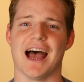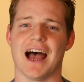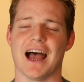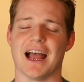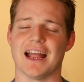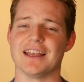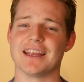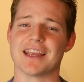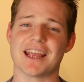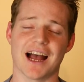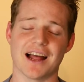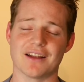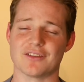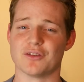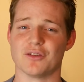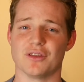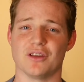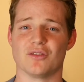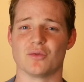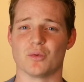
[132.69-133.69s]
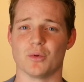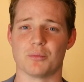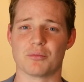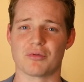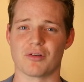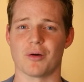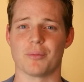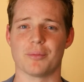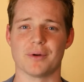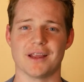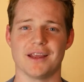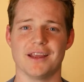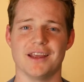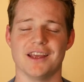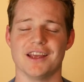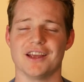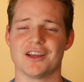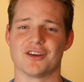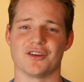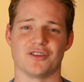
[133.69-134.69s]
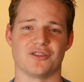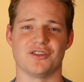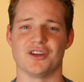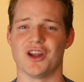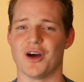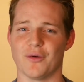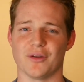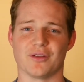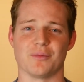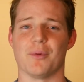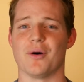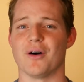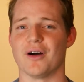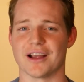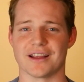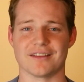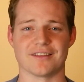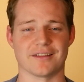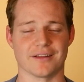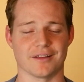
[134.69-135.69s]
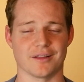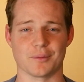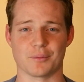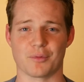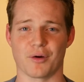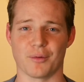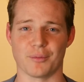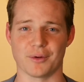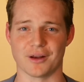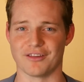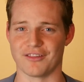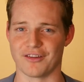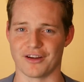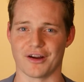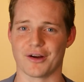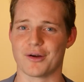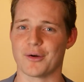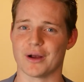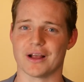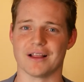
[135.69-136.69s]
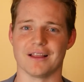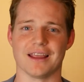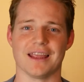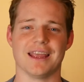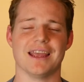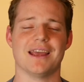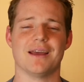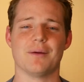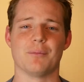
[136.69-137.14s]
and you can't do this with property because no one's buying and selling property very quickly.